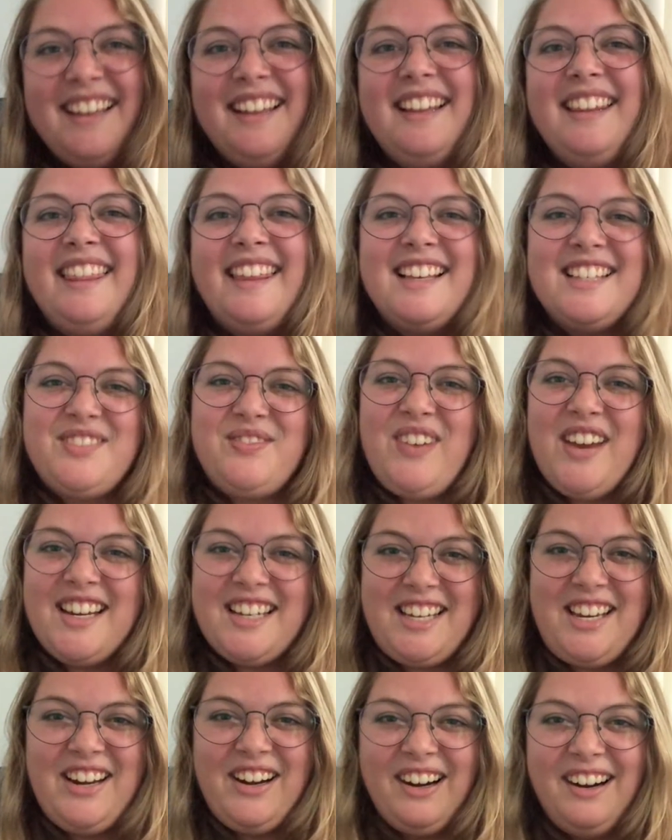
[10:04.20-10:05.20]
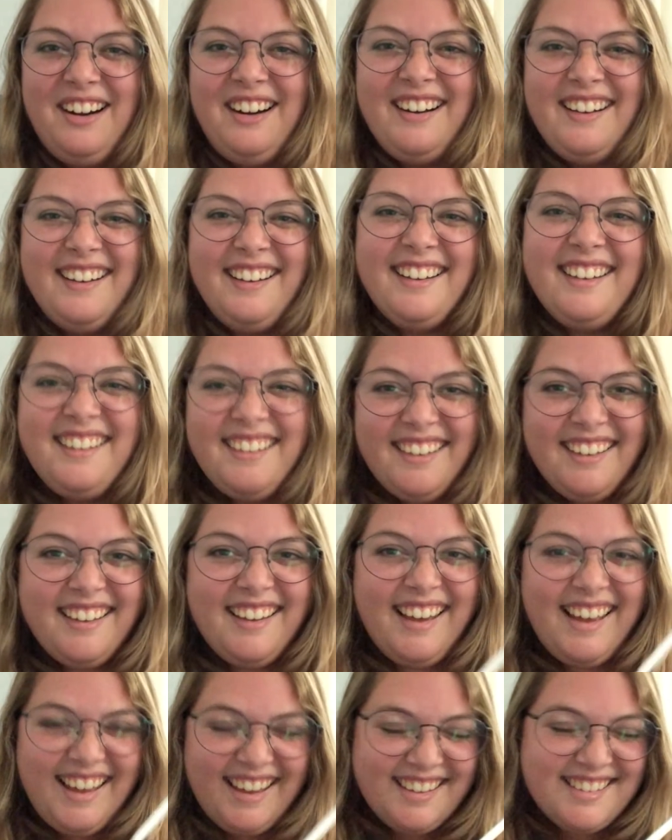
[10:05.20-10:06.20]
this picture
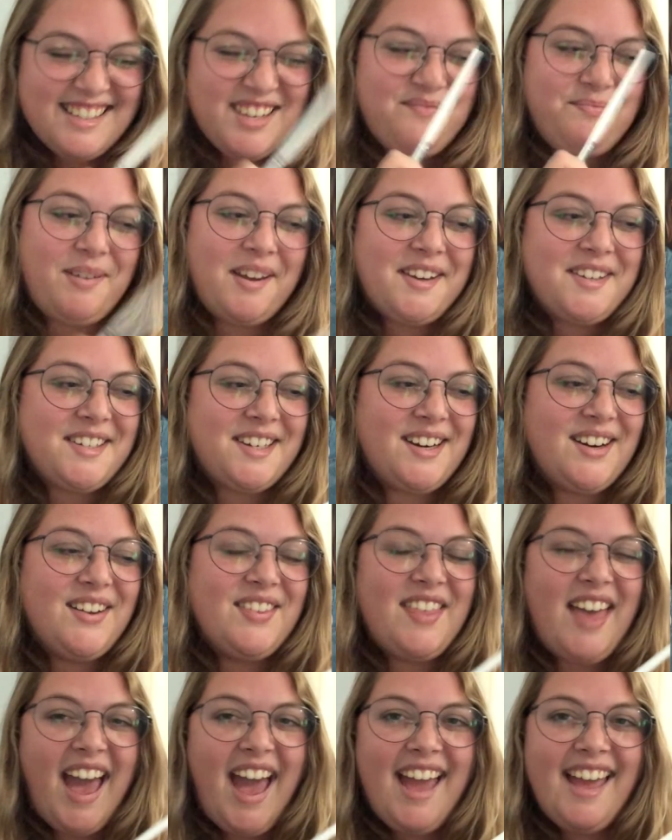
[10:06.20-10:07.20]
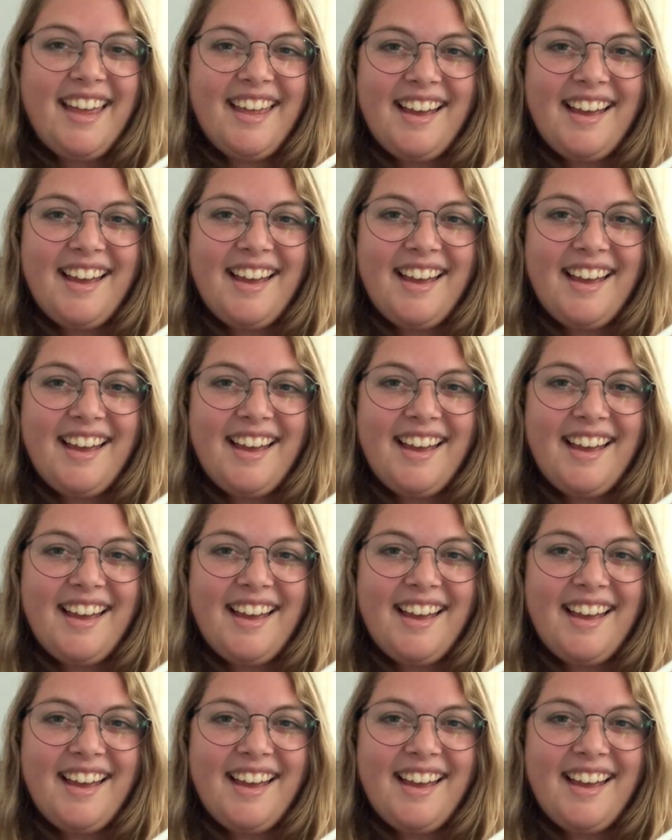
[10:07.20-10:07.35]
is a picture that